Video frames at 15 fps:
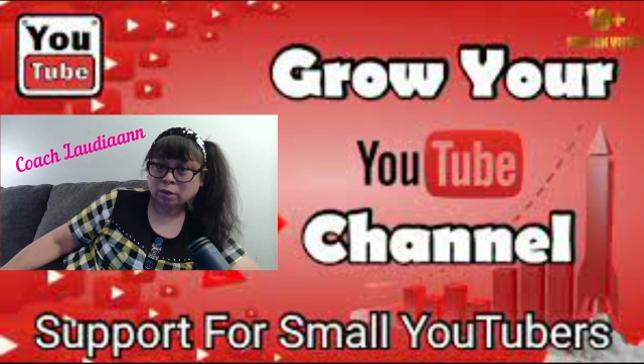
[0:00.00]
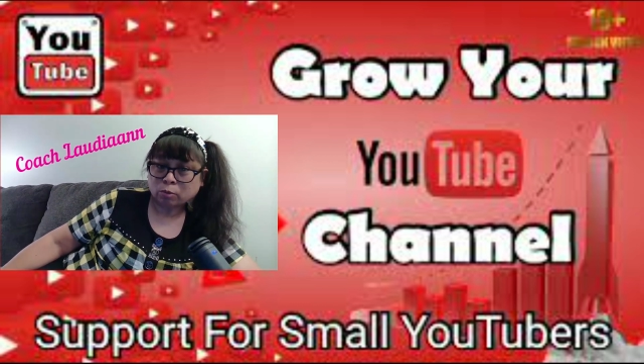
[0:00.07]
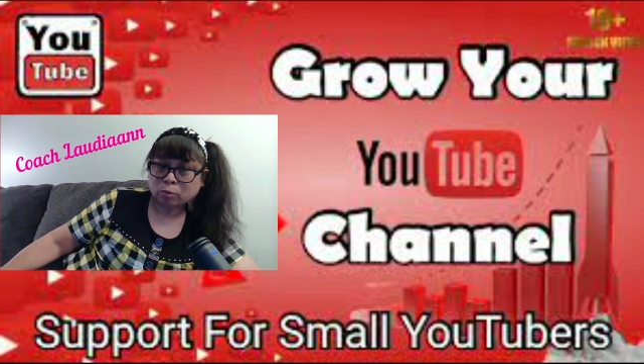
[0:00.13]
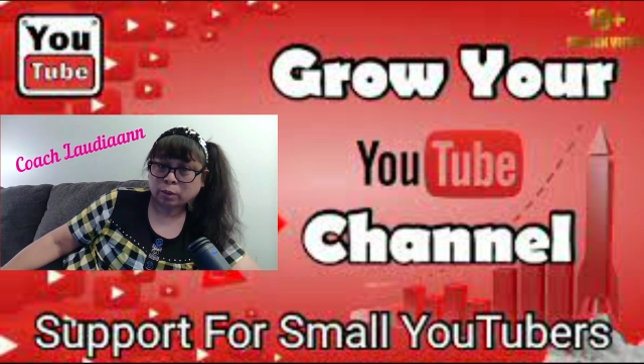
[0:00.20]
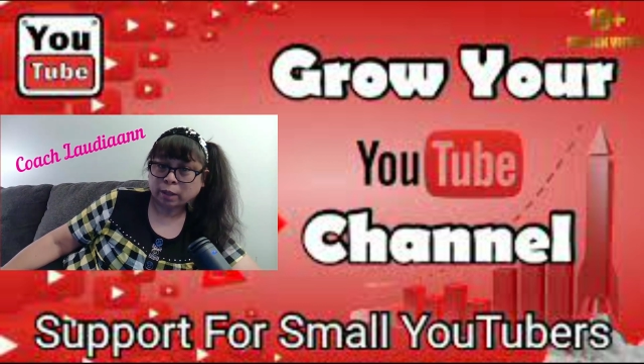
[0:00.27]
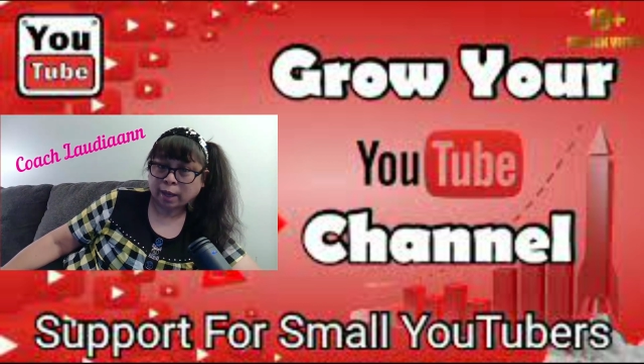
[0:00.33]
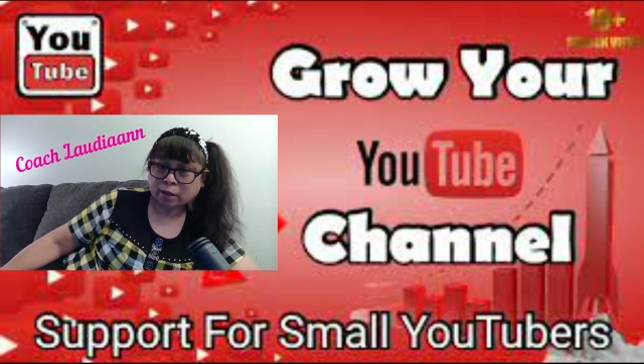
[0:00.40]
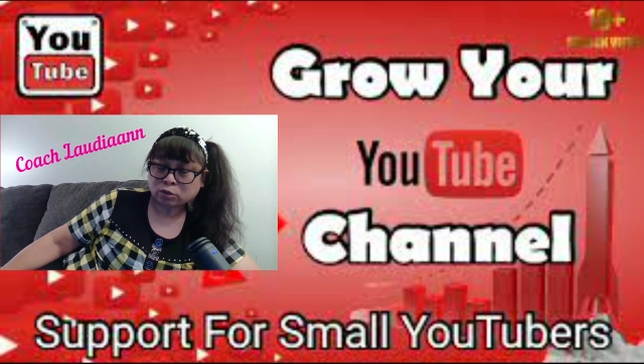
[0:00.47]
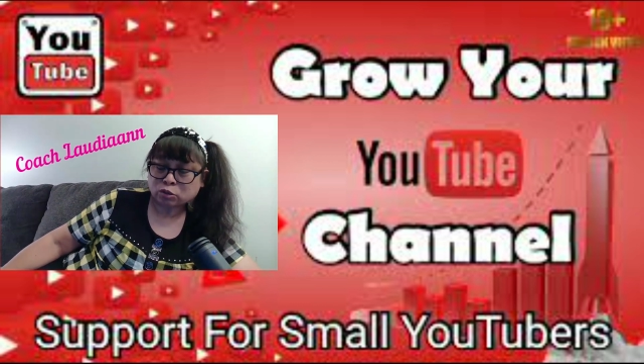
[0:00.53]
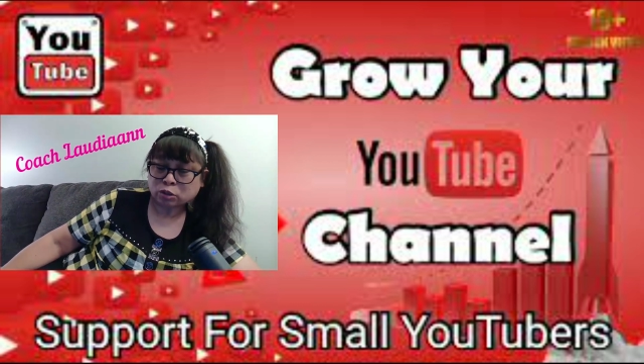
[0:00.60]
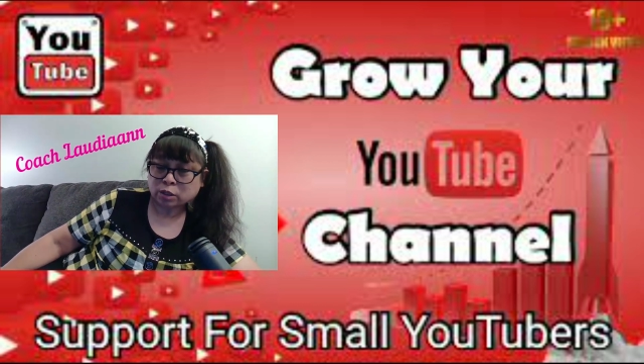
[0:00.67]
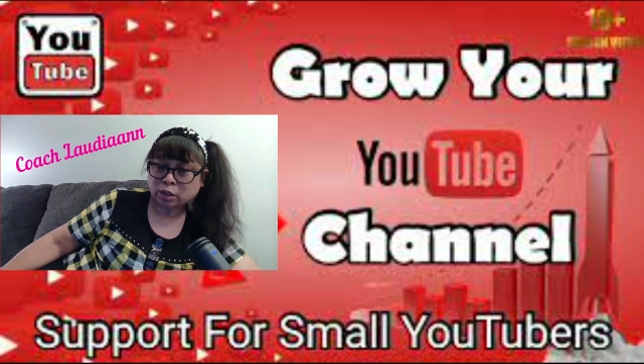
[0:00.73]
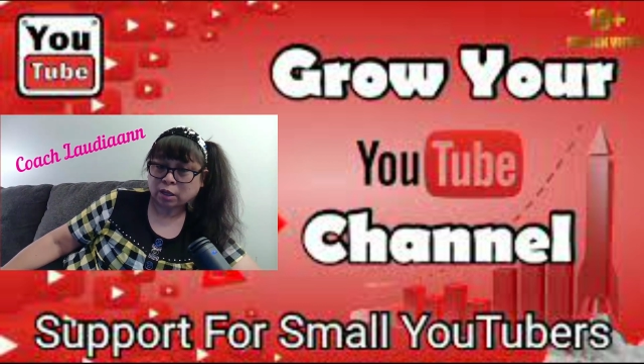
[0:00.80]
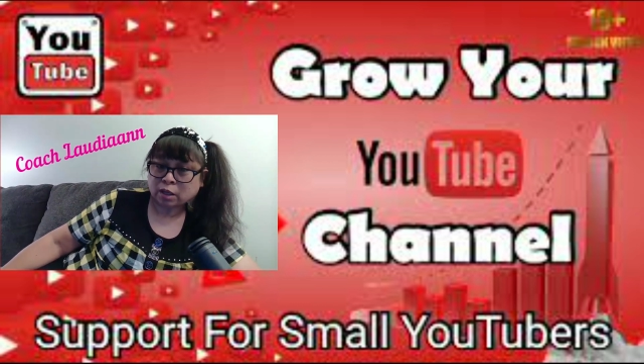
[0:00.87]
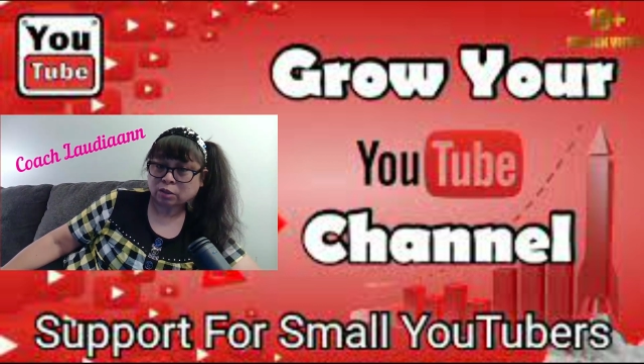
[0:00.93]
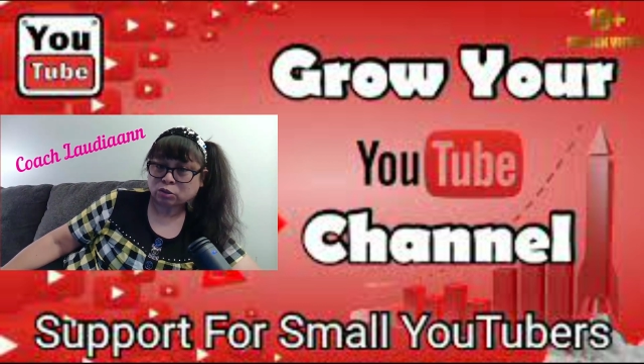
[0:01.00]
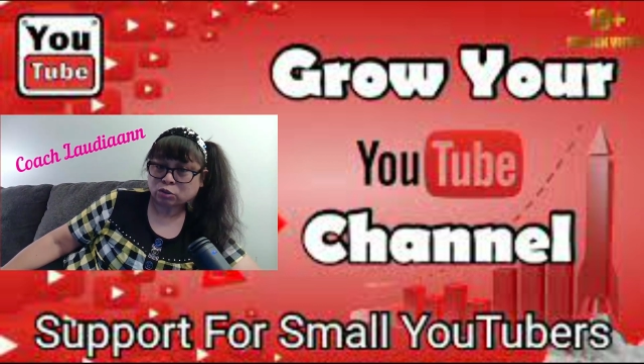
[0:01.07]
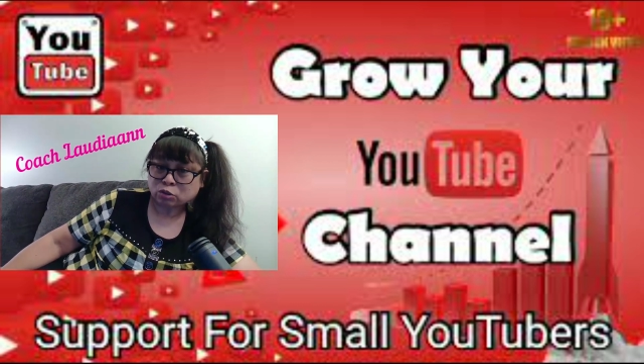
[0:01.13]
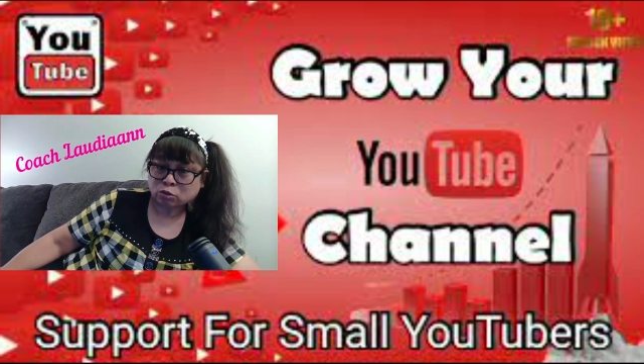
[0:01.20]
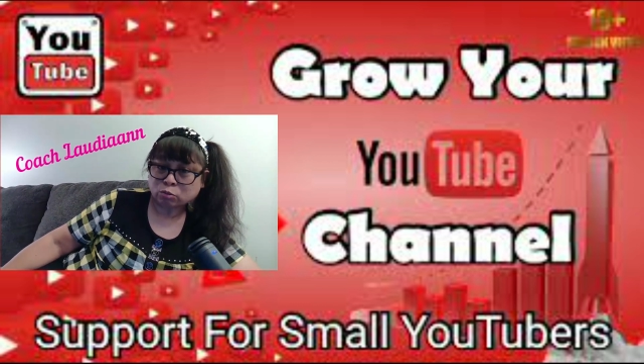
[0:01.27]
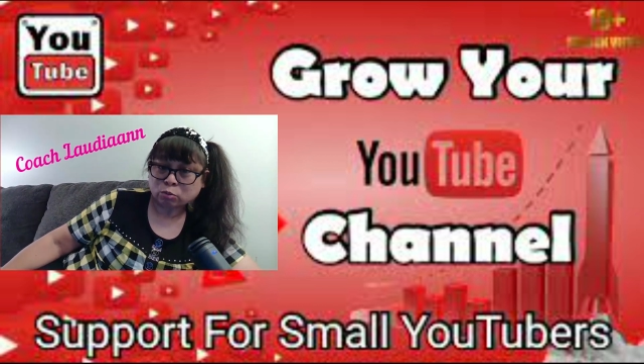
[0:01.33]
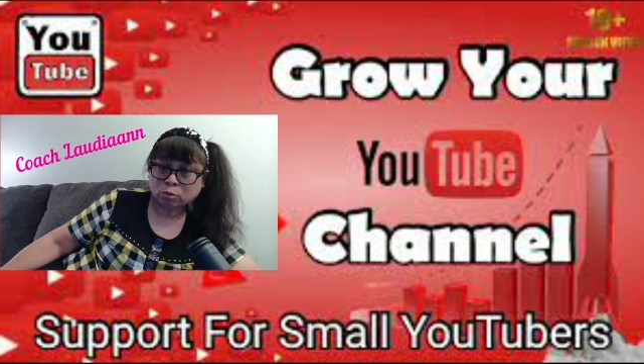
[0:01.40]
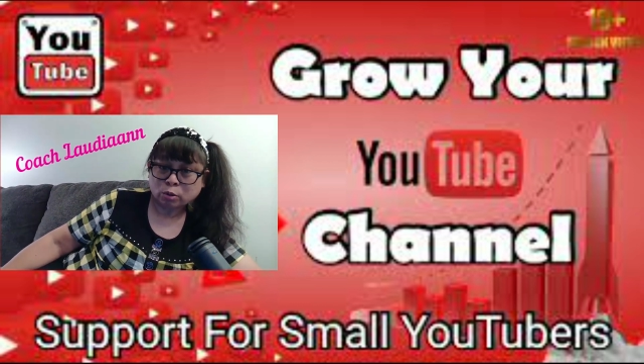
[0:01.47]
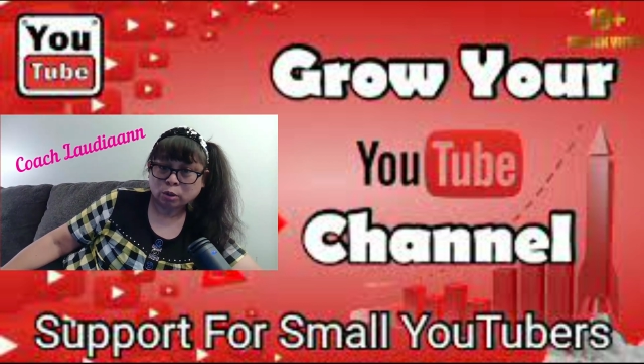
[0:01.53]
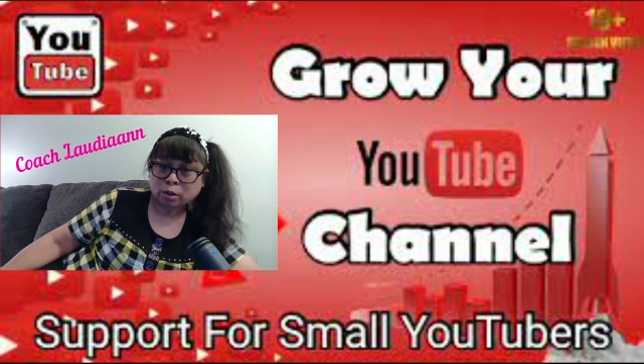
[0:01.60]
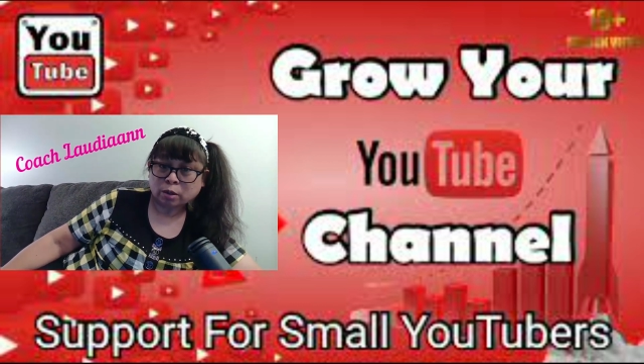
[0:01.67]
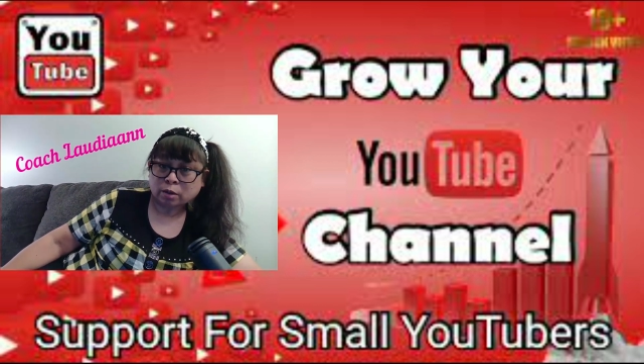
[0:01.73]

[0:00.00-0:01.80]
will actually get you